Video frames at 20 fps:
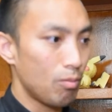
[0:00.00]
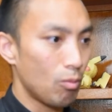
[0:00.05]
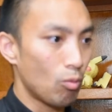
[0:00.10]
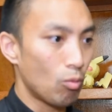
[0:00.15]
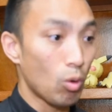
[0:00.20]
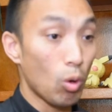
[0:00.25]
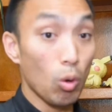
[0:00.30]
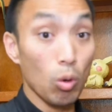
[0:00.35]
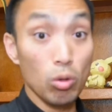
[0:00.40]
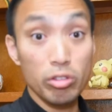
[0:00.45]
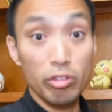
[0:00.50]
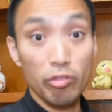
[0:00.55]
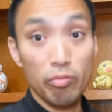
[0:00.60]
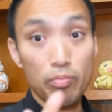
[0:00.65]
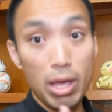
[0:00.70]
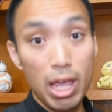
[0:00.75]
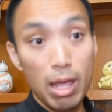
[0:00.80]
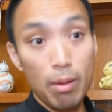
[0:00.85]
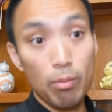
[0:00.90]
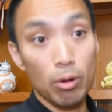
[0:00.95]
rolls of
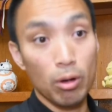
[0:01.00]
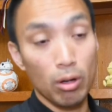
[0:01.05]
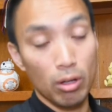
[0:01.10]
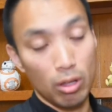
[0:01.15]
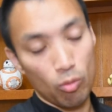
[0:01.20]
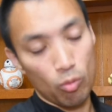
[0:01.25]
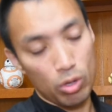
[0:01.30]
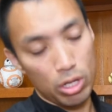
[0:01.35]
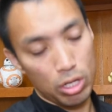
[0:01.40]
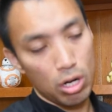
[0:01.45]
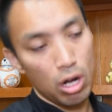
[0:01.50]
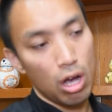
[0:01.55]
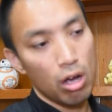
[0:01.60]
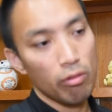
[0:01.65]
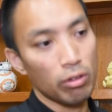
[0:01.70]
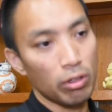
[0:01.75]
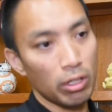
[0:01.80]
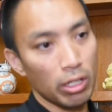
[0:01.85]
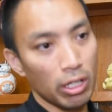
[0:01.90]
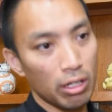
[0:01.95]
paper and then we
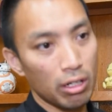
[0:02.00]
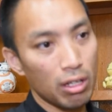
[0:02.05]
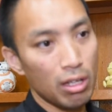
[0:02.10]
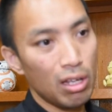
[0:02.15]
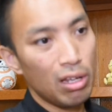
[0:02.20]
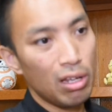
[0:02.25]
covered it.